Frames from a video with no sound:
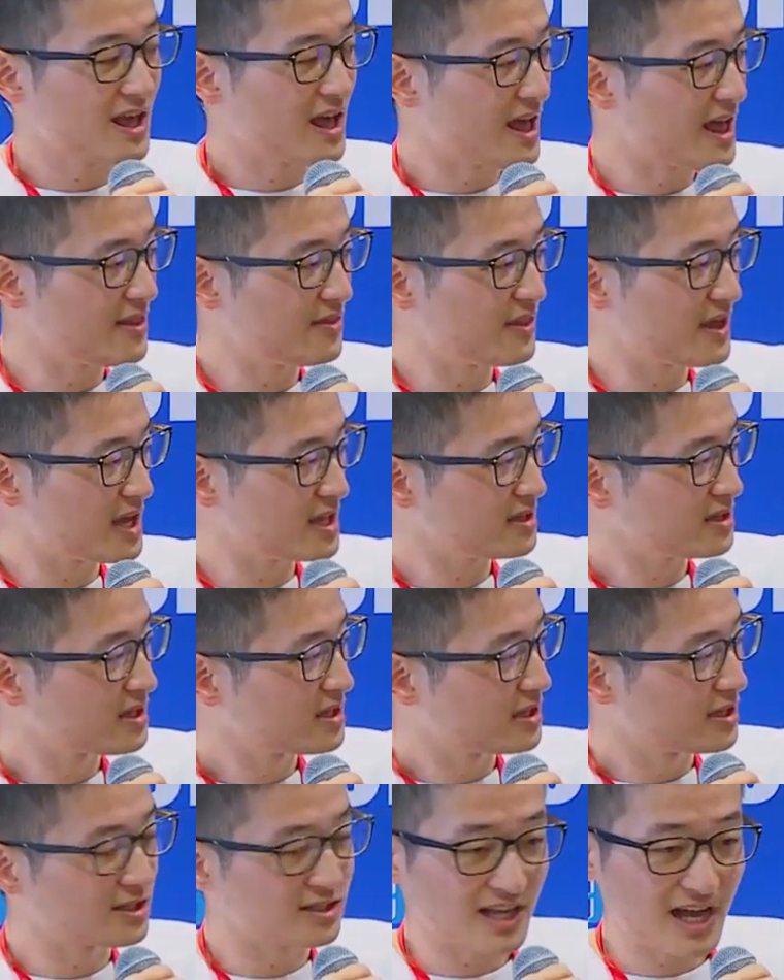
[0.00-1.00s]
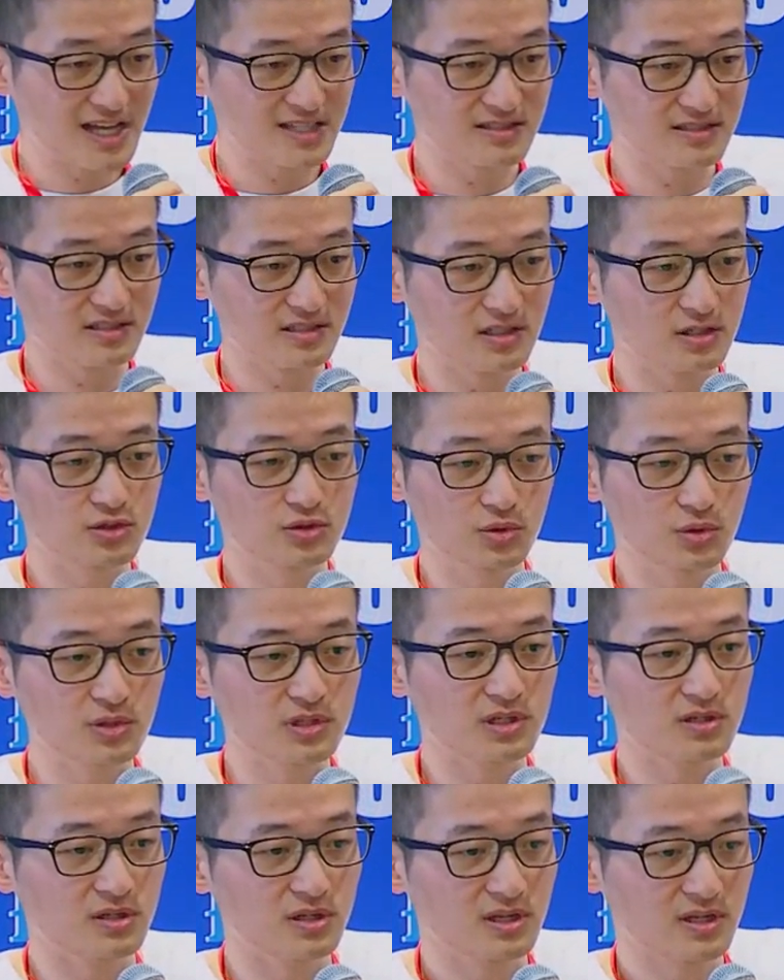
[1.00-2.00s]
and then in last year
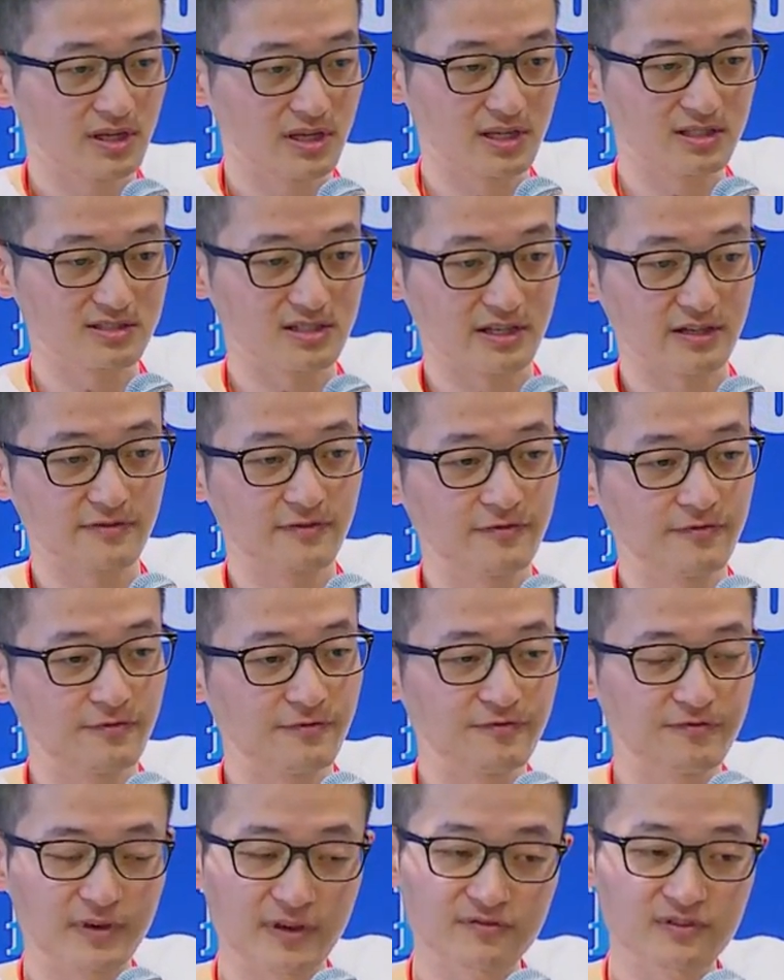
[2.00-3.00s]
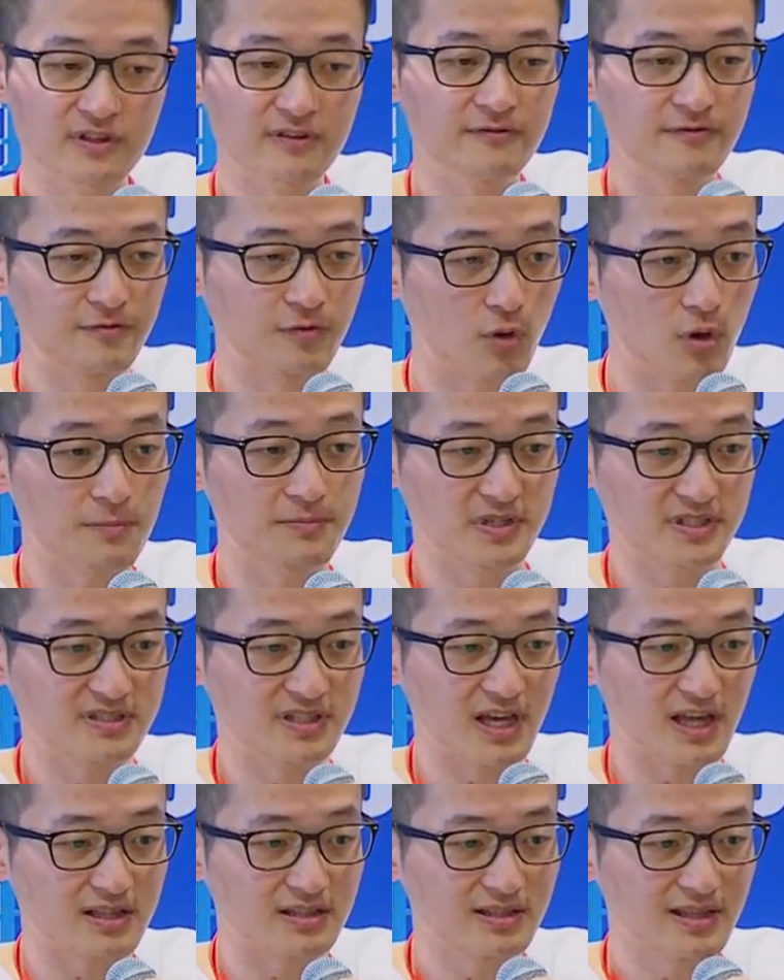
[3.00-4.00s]
Google is like fifteen point four
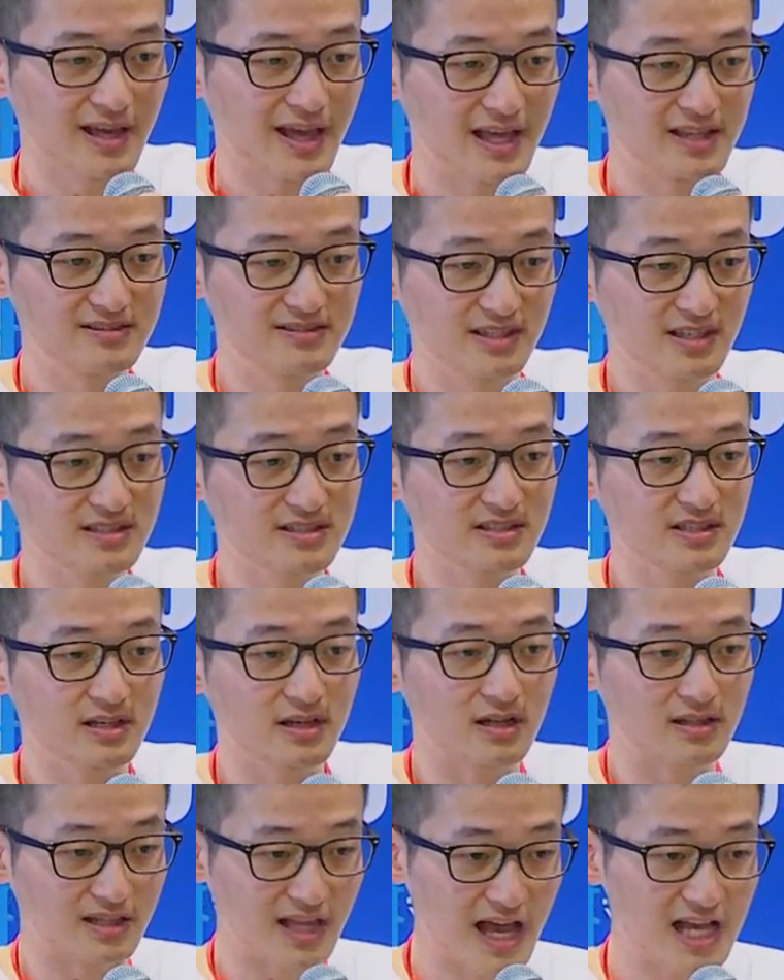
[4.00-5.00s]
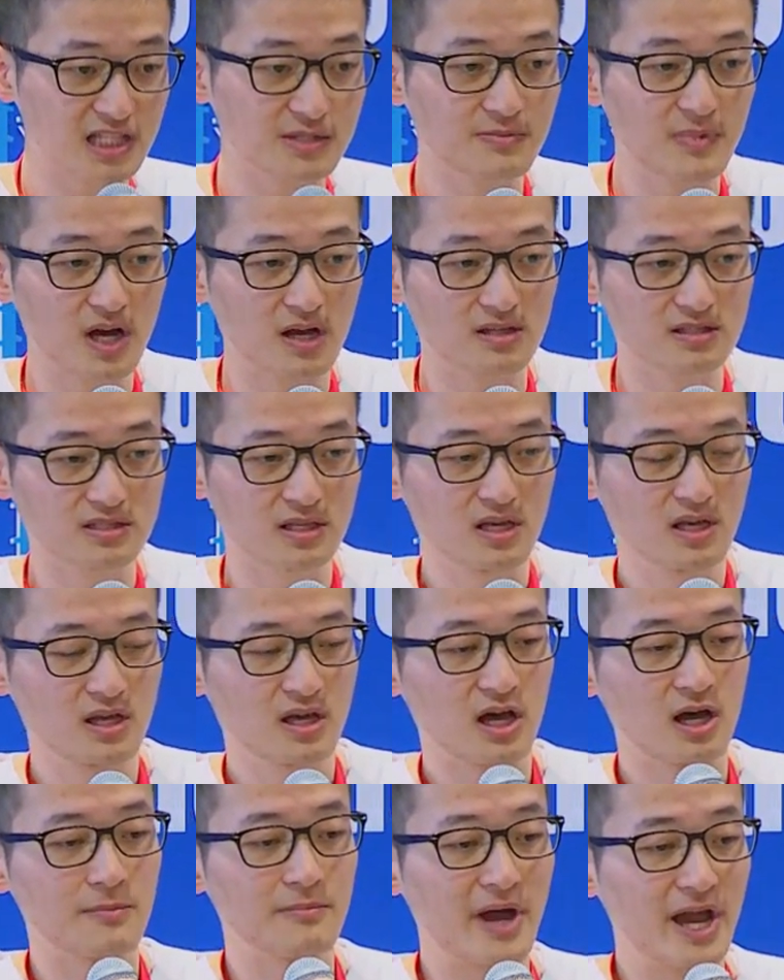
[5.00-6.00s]
percent, and this year, last month,
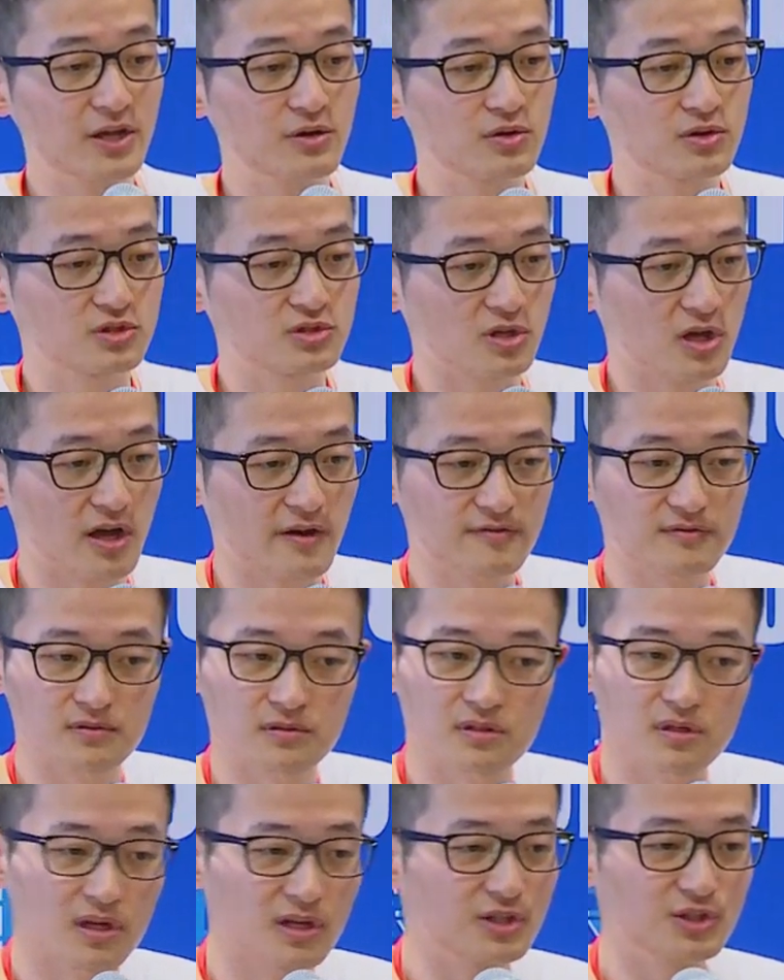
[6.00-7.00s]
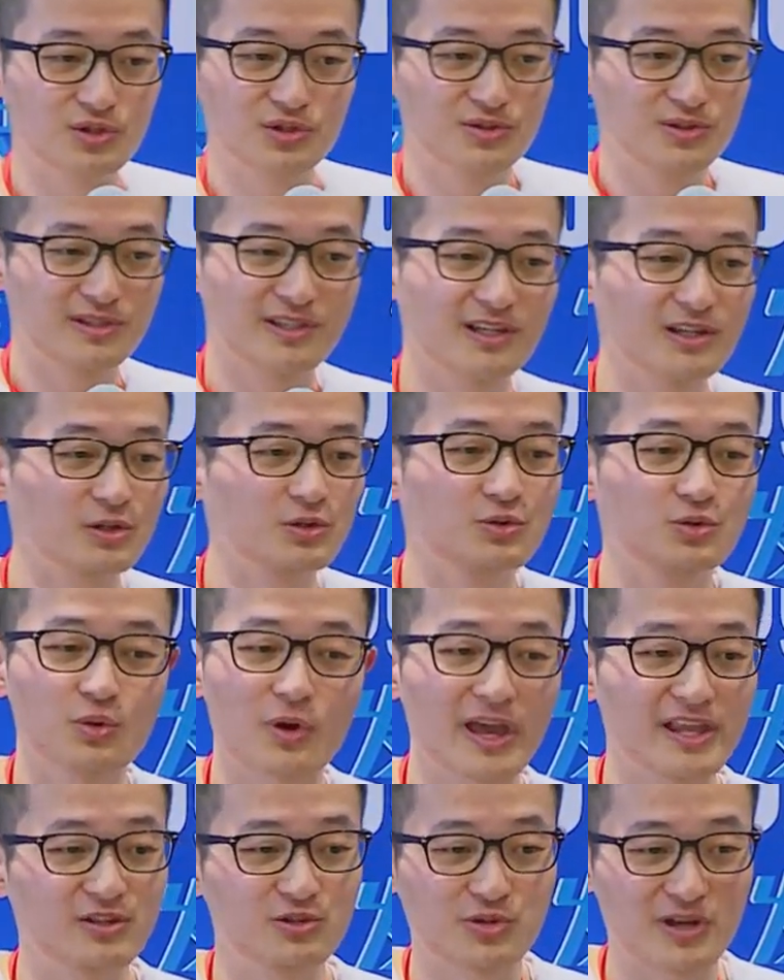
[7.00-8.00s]
uh, Microsoft uh, did a
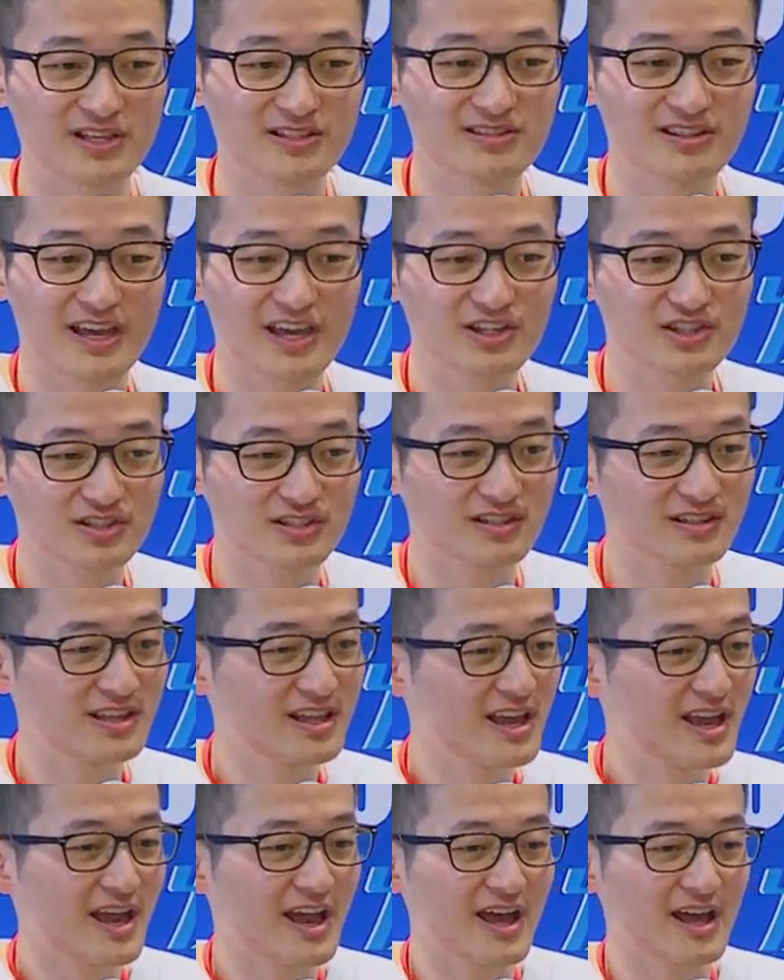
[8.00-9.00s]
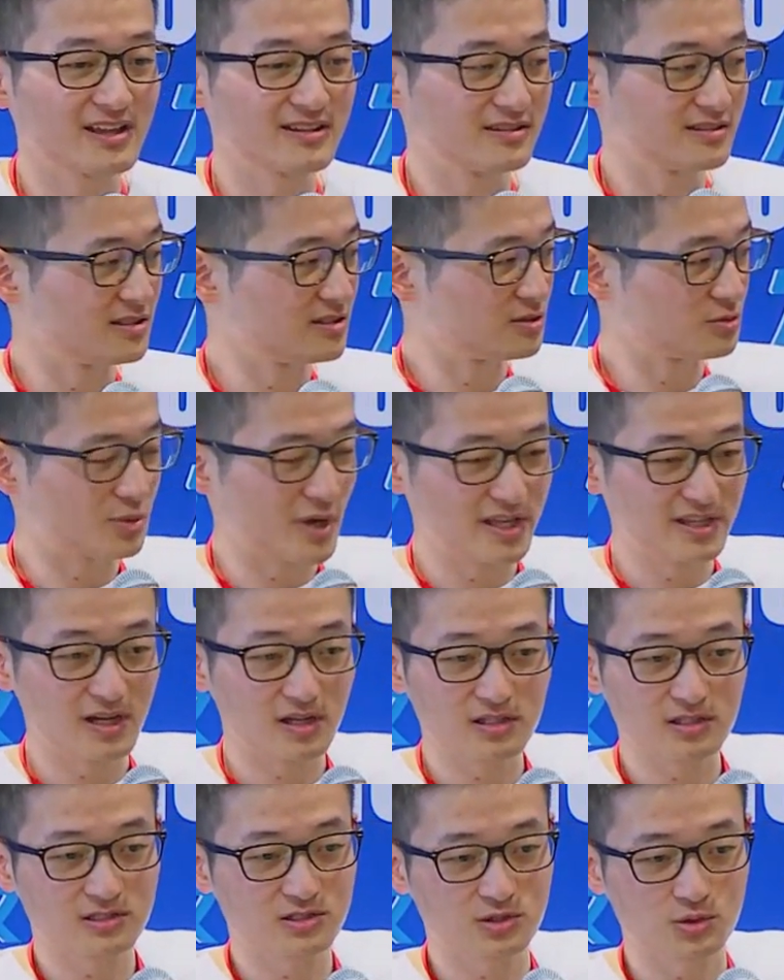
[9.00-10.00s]
great translation, and right
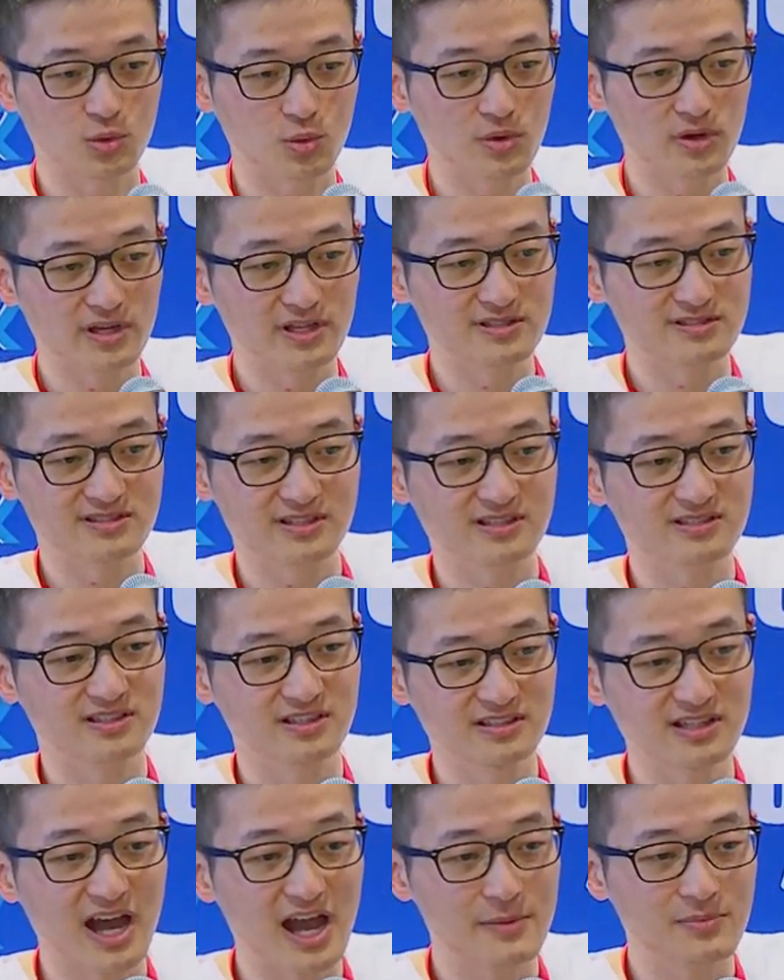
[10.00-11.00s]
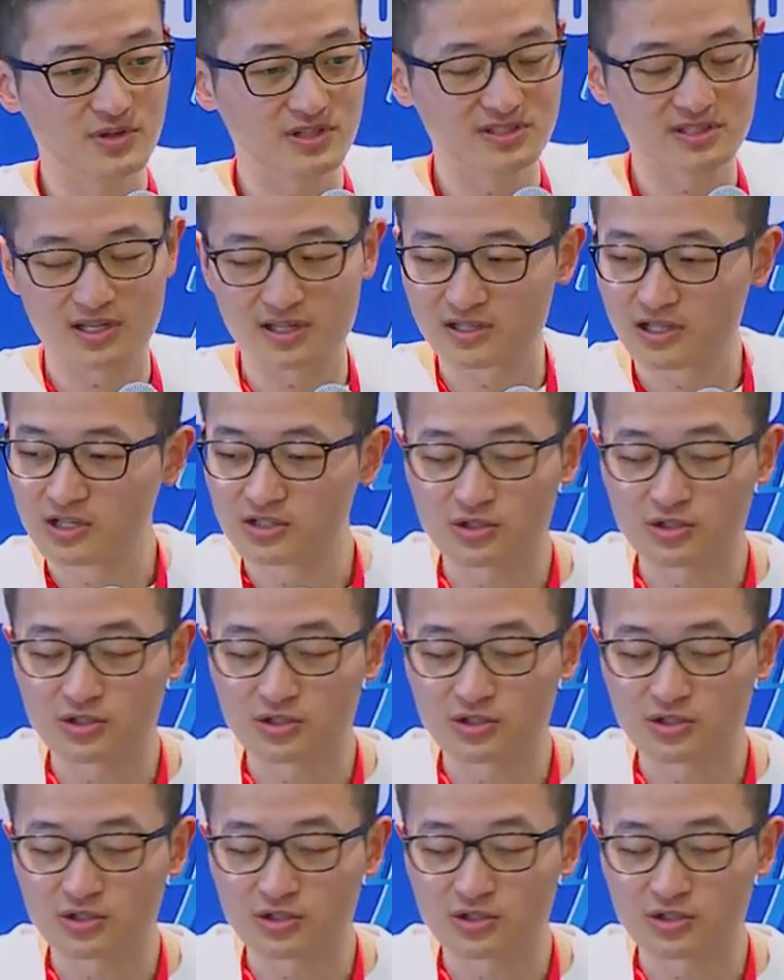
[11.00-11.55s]
now the score is sixty-nine percent.